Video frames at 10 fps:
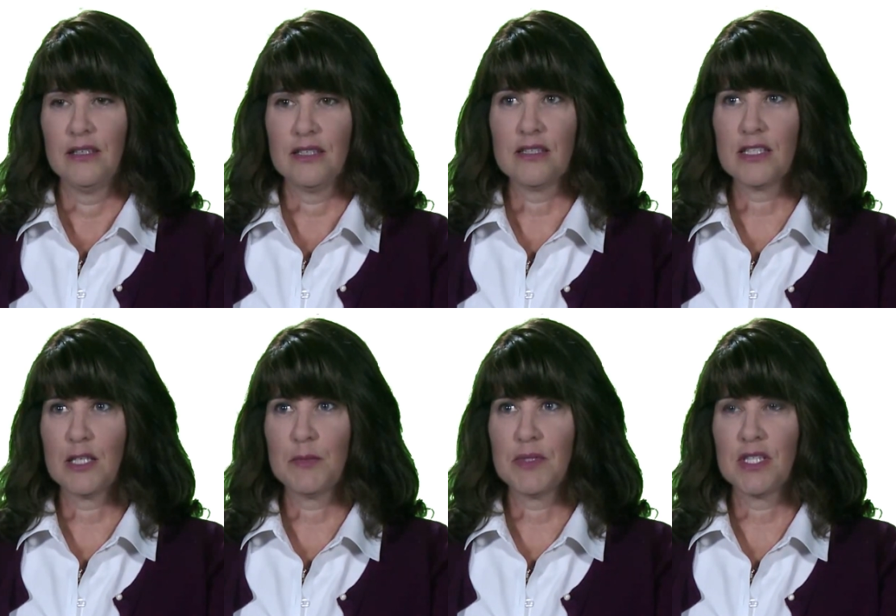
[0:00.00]
the
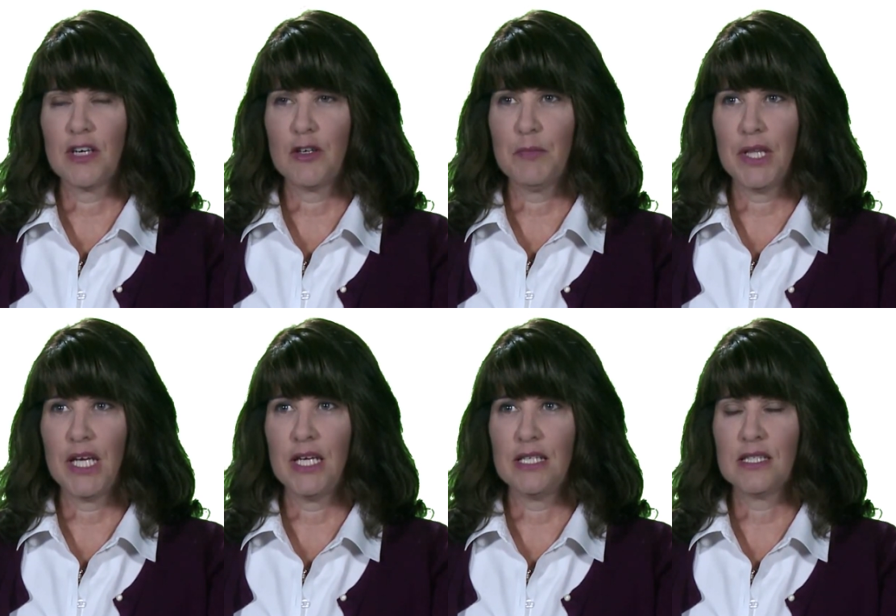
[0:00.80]
systems that are in
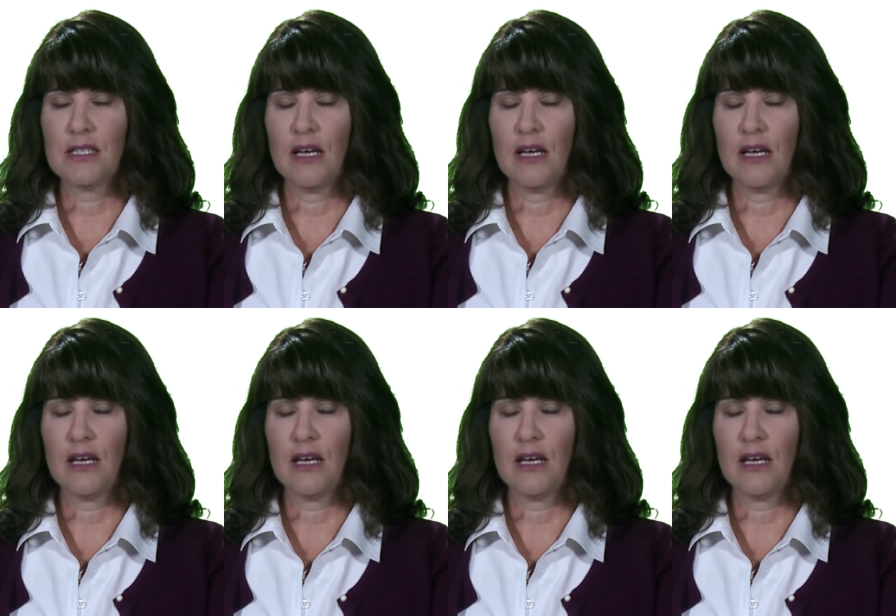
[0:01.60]
place.